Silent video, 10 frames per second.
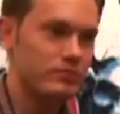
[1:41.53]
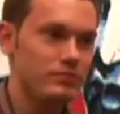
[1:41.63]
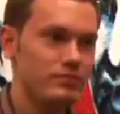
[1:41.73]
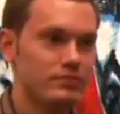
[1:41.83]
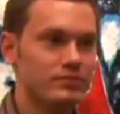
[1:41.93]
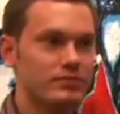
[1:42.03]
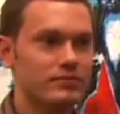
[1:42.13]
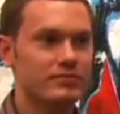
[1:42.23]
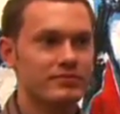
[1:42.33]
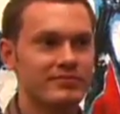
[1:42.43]

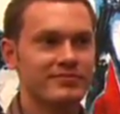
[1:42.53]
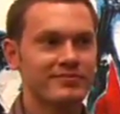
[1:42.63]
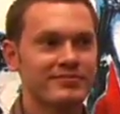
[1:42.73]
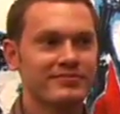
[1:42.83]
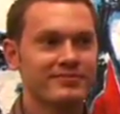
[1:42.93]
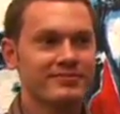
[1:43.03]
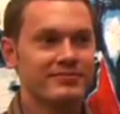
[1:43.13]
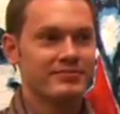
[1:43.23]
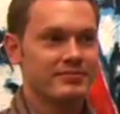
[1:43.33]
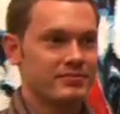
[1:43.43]

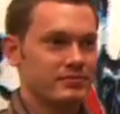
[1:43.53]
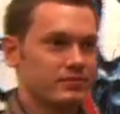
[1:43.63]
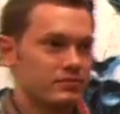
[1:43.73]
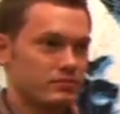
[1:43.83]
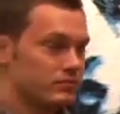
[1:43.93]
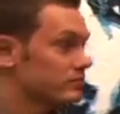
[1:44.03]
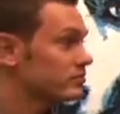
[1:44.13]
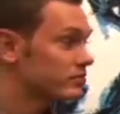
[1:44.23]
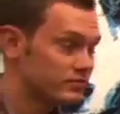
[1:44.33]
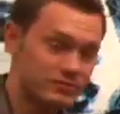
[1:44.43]
(silent)